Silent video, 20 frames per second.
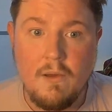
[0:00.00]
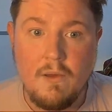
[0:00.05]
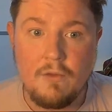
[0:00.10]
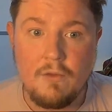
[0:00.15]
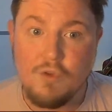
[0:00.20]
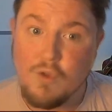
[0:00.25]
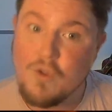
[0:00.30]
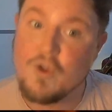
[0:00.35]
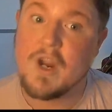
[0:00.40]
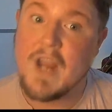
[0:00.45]

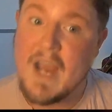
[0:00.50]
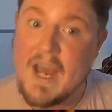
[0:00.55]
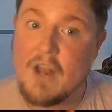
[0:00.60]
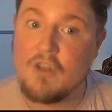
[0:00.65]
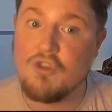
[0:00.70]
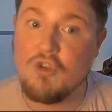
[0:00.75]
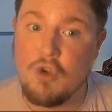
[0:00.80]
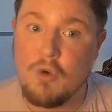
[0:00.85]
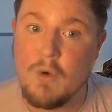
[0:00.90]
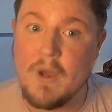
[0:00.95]
So there are kind of
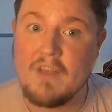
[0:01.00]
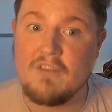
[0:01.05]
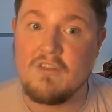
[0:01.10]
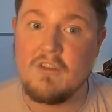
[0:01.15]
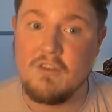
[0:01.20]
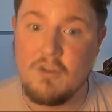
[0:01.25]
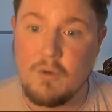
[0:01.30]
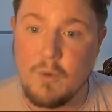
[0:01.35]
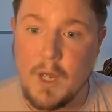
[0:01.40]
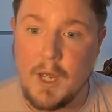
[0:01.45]
two ways to
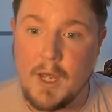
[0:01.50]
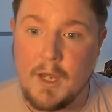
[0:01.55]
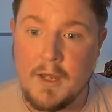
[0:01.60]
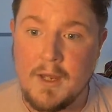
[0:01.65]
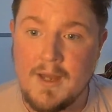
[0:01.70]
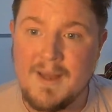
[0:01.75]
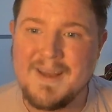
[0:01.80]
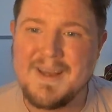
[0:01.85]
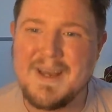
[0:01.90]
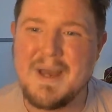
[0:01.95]
do it.
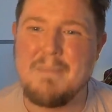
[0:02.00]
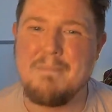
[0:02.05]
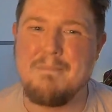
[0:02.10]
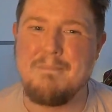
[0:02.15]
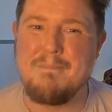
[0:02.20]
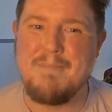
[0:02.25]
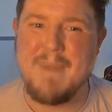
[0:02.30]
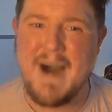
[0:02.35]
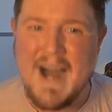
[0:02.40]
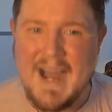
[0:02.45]

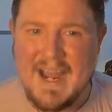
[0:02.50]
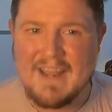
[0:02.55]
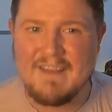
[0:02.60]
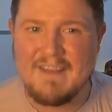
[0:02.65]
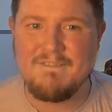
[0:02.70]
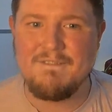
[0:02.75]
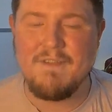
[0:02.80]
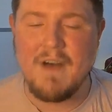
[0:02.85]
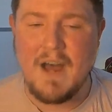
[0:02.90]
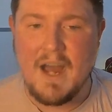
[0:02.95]
My
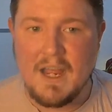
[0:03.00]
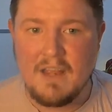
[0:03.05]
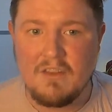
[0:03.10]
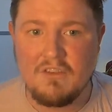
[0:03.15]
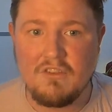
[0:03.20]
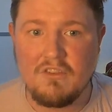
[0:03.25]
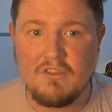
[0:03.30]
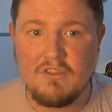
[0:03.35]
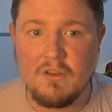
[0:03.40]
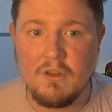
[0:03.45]

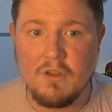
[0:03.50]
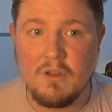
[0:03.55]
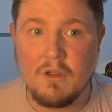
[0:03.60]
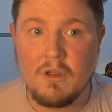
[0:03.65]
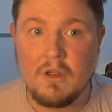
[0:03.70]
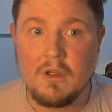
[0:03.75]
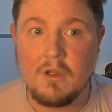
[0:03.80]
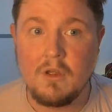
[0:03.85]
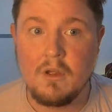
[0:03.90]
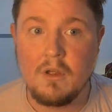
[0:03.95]
advice
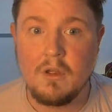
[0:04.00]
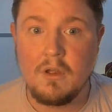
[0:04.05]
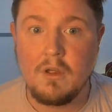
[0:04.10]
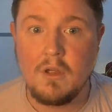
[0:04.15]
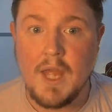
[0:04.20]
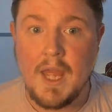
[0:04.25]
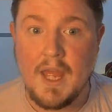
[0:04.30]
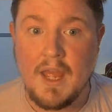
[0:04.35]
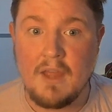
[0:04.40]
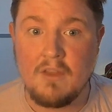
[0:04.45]

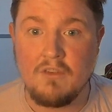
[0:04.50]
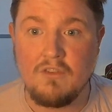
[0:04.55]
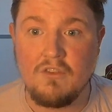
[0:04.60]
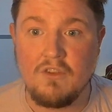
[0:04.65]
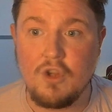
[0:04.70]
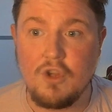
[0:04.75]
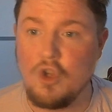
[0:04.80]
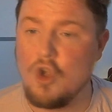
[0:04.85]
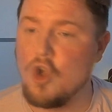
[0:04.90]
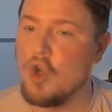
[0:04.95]

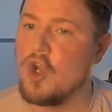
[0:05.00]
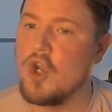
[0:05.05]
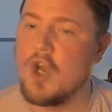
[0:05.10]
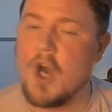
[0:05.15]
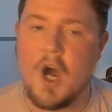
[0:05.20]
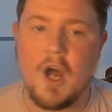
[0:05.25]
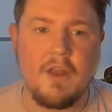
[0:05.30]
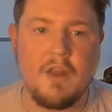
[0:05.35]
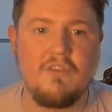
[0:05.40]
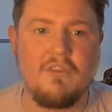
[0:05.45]
is you
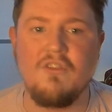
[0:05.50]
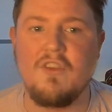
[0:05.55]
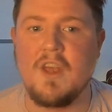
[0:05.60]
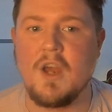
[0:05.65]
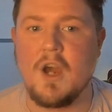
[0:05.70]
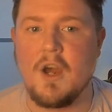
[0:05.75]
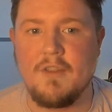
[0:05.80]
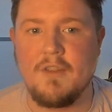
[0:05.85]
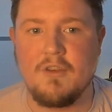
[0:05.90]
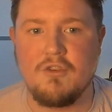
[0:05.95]
got to see
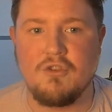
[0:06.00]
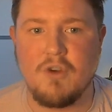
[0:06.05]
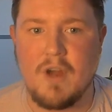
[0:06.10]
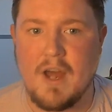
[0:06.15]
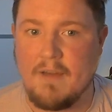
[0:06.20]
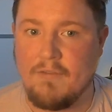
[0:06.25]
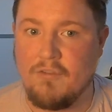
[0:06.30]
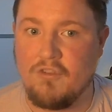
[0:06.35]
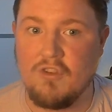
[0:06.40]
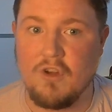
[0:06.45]
how the
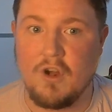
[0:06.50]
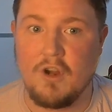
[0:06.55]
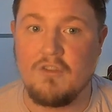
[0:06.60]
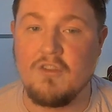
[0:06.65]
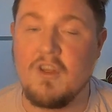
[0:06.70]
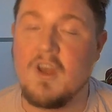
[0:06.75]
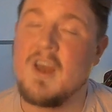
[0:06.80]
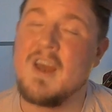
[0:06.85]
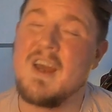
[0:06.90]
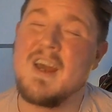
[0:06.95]
draft starts.
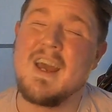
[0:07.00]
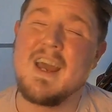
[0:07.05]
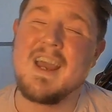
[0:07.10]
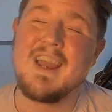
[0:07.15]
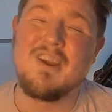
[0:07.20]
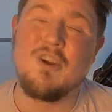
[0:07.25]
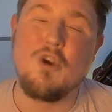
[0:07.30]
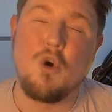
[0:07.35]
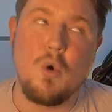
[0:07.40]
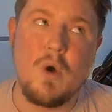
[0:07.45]

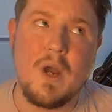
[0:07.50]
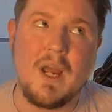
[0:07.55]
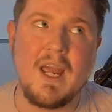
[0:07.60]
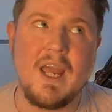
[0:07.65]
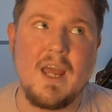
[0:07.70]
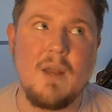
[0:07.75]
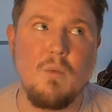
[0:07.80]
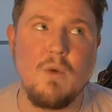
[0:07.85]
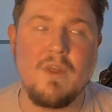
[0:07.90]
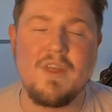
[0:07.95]
Going
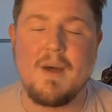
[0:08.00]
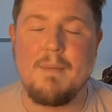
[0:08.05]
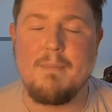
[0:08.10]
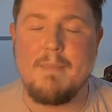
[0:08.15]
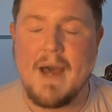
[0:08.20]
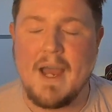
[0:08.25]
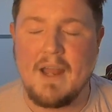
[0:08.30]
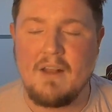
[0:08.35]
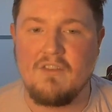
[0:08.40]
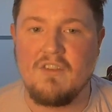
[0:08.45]
in with a
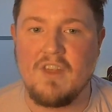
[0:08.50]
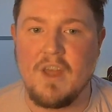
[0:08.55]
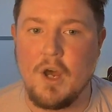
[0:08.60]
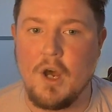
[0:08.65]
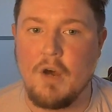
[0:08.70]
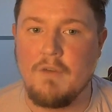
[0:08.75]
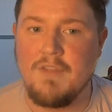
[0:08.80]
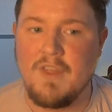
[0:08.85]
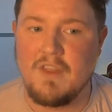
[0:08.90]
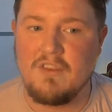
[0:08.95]
mindset
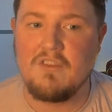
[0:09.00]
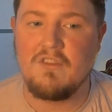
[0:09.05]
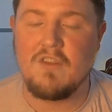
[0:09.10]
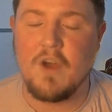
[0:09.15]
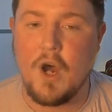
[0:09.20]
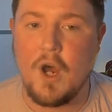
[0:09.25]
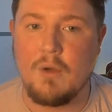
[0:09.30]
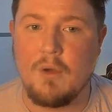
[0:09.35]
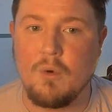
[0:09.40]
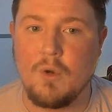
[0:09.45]
of this is
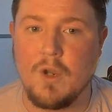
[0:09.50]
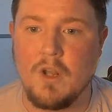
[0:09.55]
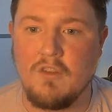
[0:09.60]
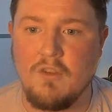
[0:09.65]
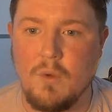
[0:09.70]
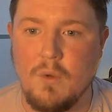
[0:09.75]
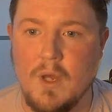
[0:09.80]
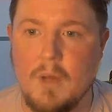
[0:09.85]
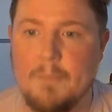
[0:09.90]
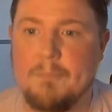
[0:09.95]
how I'm going to
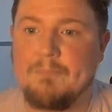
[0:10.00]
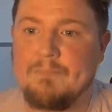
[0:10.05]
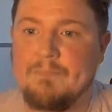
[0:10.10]
do it,